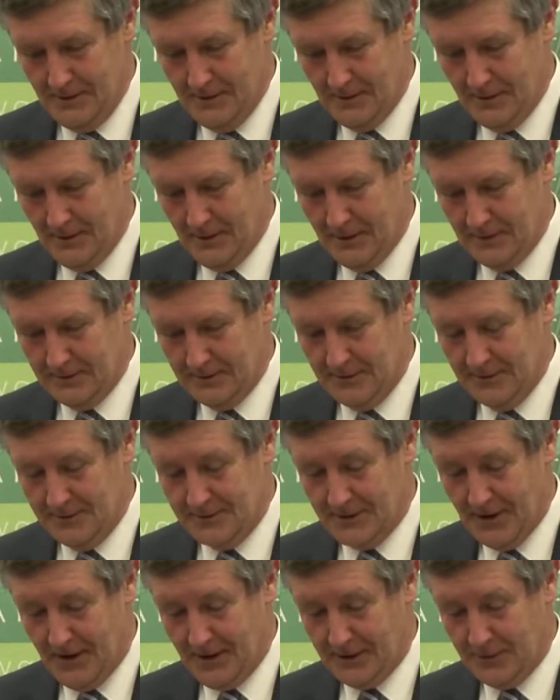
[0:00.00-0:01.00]
did
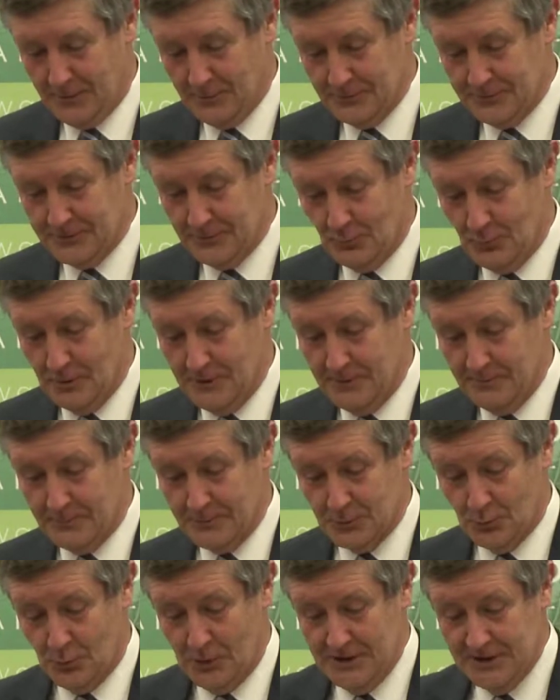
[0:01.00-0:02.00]
his articles at
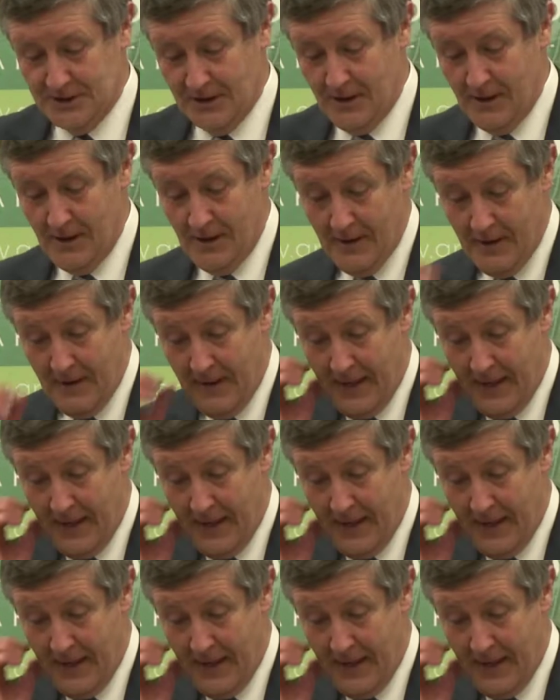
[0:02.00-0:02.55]
Williams Winter,